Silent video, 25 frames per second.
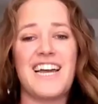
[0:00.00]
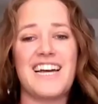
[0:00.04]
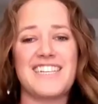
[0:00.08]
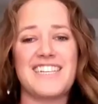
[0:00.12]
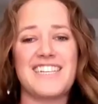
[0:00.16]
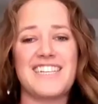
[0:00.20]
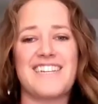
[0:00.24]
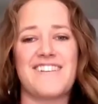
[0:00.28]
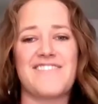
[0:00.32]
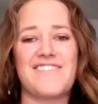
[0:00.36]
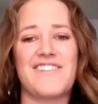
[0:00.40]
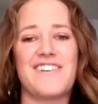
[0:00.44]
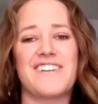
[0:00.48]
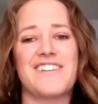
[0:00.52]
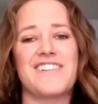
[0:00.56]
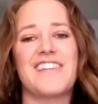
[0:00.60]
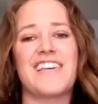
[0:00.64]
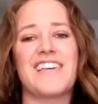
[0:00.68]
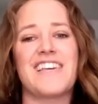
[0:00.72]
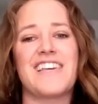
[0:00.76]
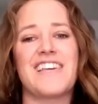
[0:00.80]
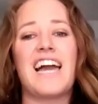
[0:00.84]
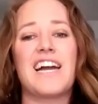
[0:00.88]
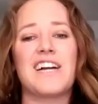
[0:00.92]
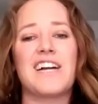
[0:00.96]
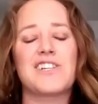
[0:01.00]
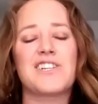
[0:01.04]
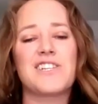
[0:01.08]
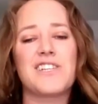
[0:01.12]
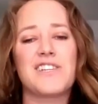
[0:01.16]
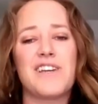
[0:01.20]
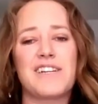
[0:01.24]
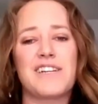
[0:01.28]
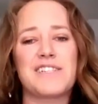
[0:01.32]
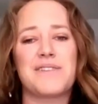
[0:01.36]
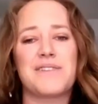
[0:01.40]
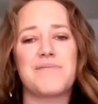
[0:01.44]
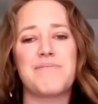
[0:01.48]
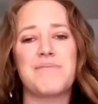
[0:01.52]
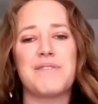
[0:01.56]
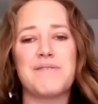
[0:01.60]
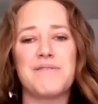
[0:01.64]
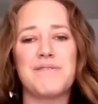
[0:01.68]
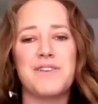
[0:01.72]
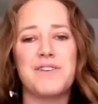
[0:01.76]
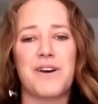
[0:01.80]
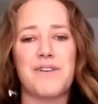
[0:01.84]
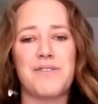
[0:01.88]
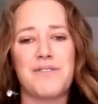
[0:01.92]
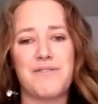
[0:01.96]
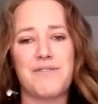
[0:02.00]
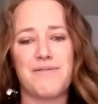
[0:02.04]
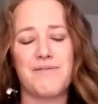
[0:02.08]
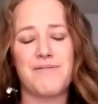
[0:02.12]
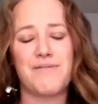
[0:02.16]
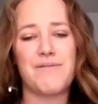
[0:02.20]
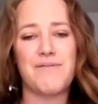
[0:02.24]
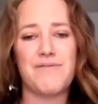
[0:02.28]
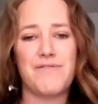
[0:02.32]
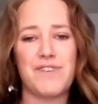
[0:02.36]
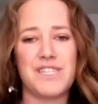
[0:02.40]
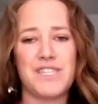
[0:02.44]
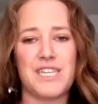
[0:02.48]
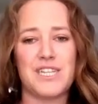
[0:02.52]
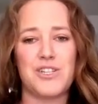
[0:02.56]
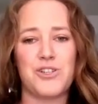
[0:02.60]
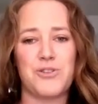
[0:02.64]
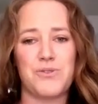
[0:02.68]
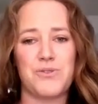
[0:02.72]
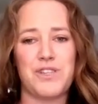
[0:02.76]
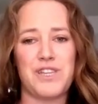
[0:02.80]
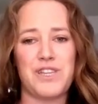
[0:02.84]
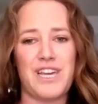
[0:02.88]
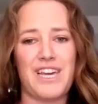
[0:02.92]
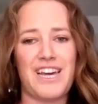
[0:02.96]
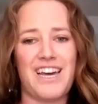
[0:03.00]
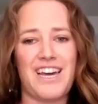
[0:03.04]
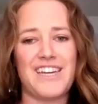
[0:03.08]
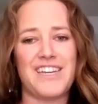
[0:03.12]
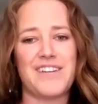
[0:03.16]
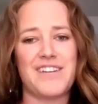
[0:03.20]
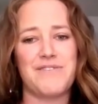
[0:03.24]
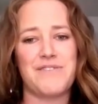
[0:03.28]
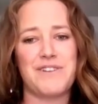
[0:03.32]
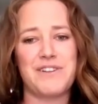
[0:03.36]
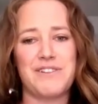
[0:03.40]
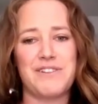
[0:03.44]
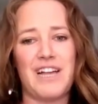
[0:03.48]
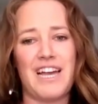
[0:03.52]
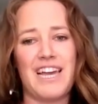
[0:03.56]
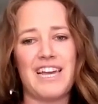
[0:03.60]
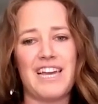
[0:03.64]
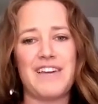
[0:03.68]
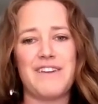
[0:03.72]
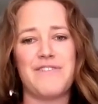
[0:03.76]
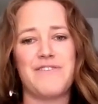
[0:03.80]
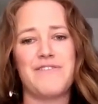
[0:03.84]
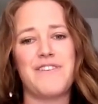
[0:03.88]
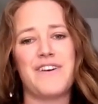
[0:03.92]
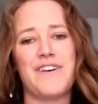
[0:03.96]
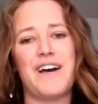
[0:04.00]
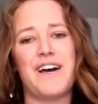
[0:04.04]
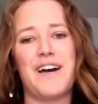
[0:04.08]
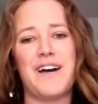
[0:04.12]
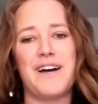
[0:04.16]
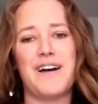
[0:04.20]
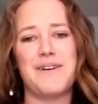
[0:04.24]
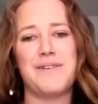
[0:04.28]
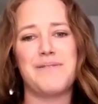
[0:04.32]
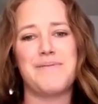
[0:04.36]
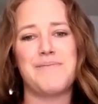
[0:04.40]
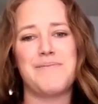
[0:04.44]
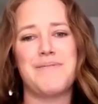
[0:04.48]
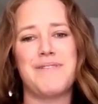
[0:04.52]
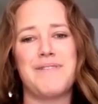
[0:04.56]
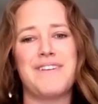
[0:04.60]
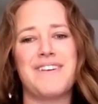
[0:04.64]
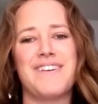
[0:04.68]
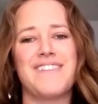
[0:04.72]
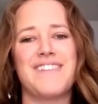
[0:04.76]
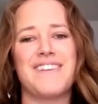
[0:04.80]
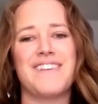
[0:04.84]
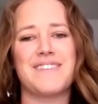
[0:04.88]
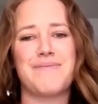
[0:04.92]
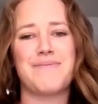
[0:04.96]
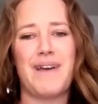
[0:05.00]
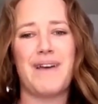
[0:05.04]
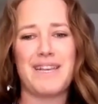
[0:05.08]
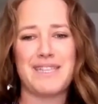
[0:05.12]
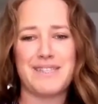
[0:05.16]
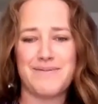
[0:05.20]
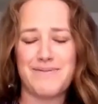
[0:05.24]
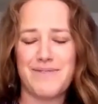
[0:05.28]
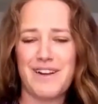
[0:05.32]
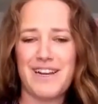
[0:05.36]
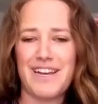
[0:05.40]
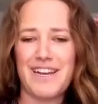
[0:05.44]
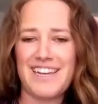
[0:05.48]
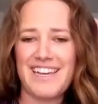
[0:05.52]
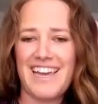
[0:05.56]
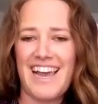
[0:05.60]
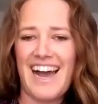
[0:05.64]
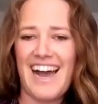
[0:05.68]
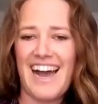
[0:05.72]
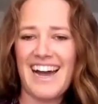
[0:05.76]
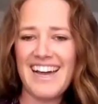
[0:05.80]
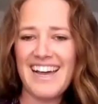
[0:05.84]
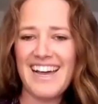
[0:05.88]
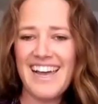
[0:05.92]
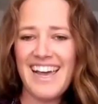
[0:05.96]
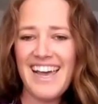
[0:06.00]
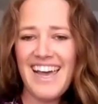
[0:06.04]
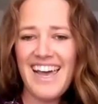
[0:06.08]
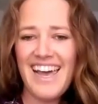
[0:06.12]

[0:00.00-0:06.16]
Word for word: Yes, definitely. I actually got to meet, go and visit Julia in real life um, this past spring. Yeah.